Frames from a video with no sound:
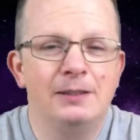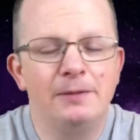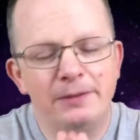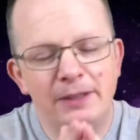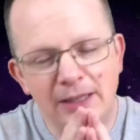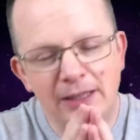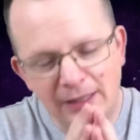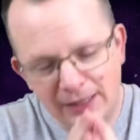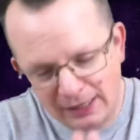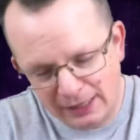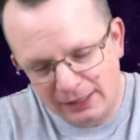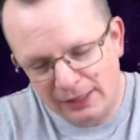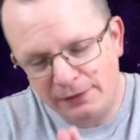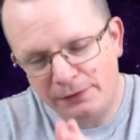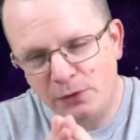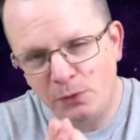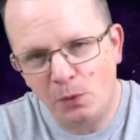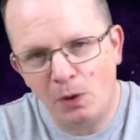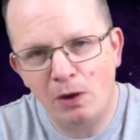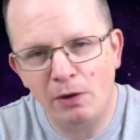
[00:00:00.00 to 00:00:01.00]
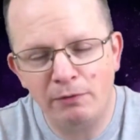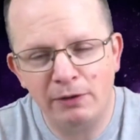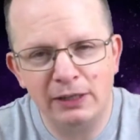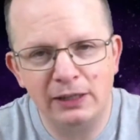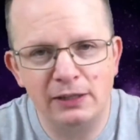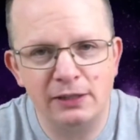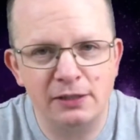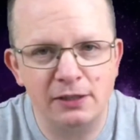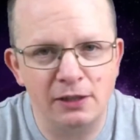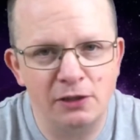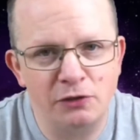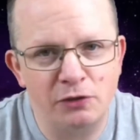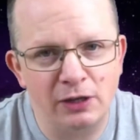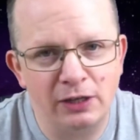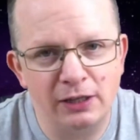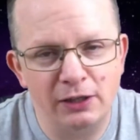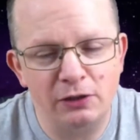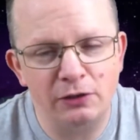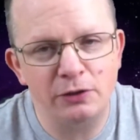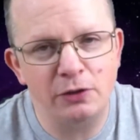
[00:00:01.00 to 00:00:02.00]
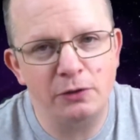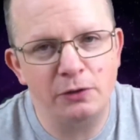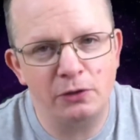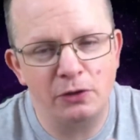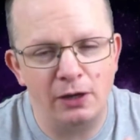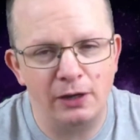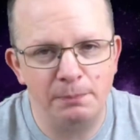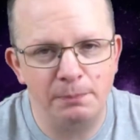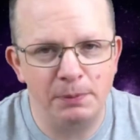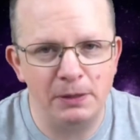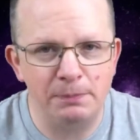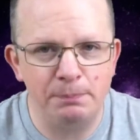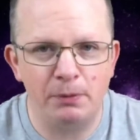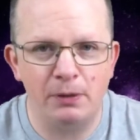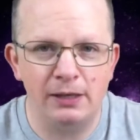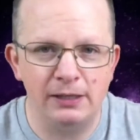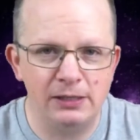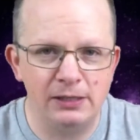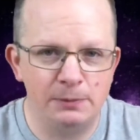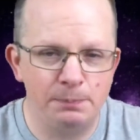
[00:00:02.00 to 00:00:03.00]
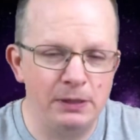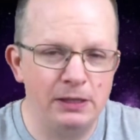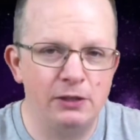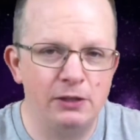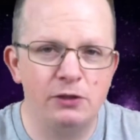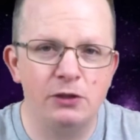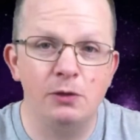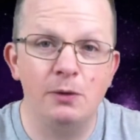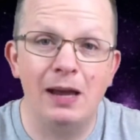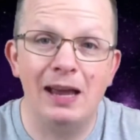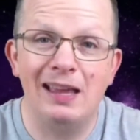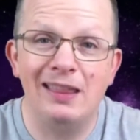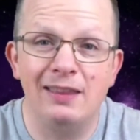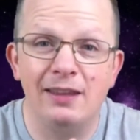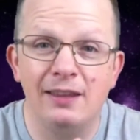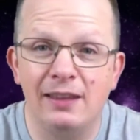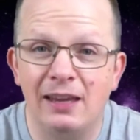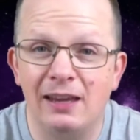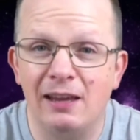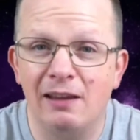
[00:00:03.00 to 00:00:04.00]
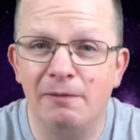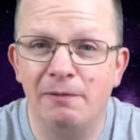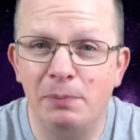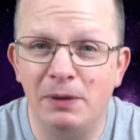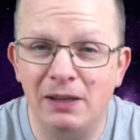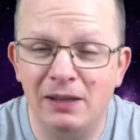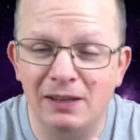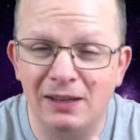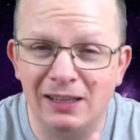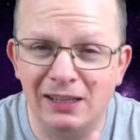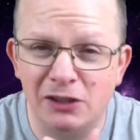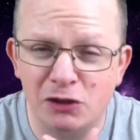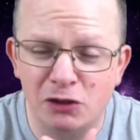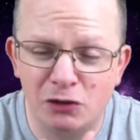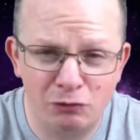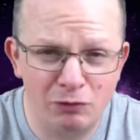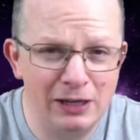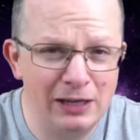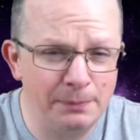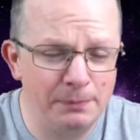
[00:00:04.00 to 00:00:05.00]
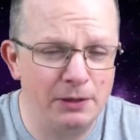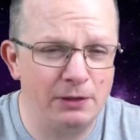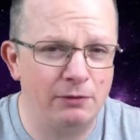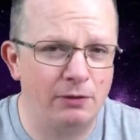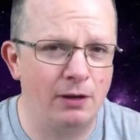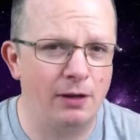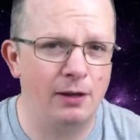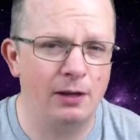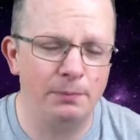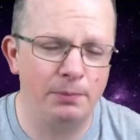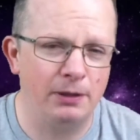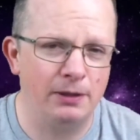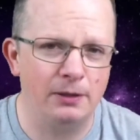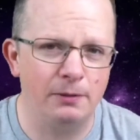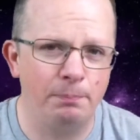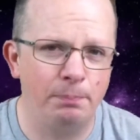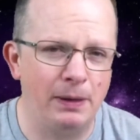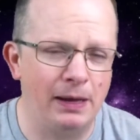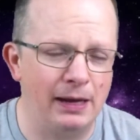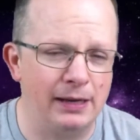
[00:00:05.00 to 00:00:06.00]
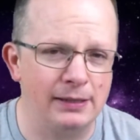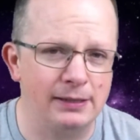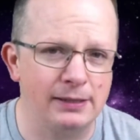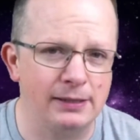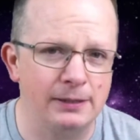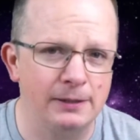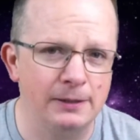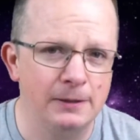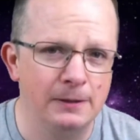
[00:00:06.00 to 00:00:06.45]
again, if you are a regular SciTrekker, you'll know the kind of people I speak to and that they have been extremely reliable in the past.